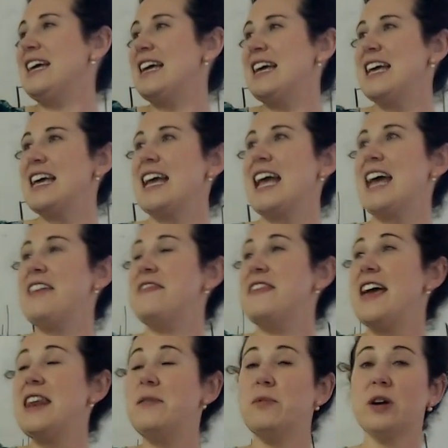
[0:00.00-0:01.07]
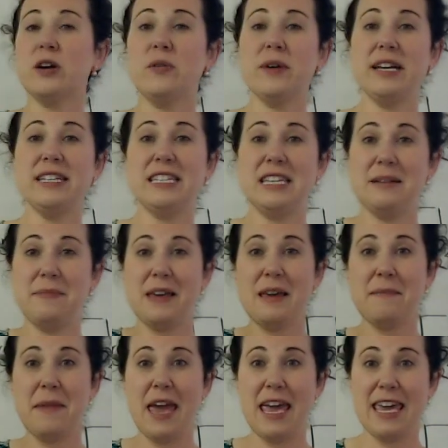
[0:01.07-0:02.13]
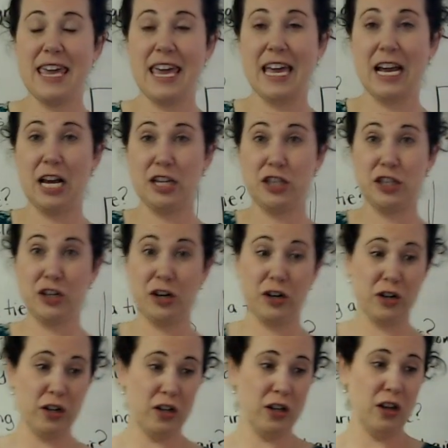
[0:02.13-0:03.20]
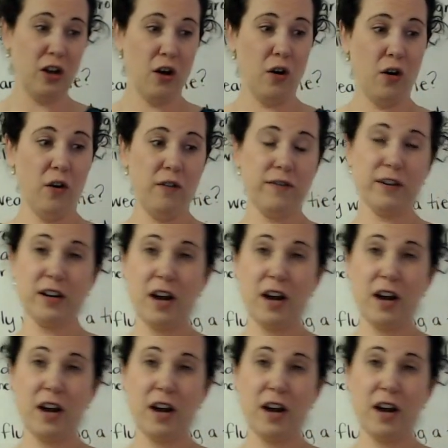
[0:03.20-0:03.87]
And then we're going to be making a circle over our